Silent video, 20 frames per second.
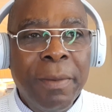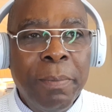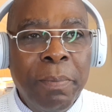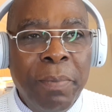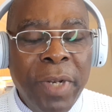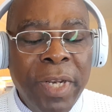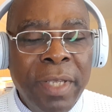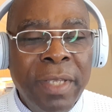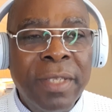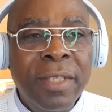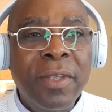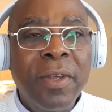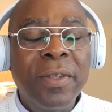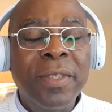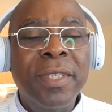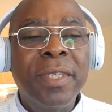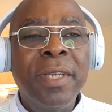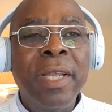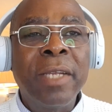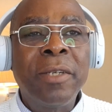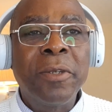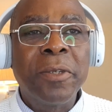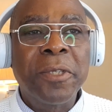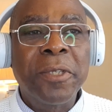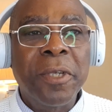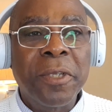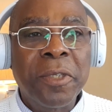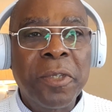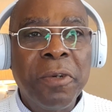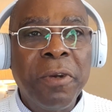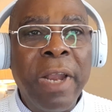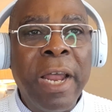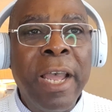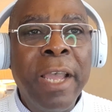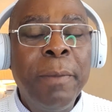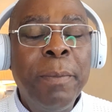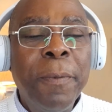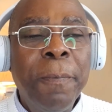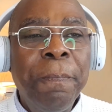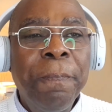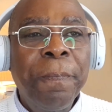please consider to subscribe.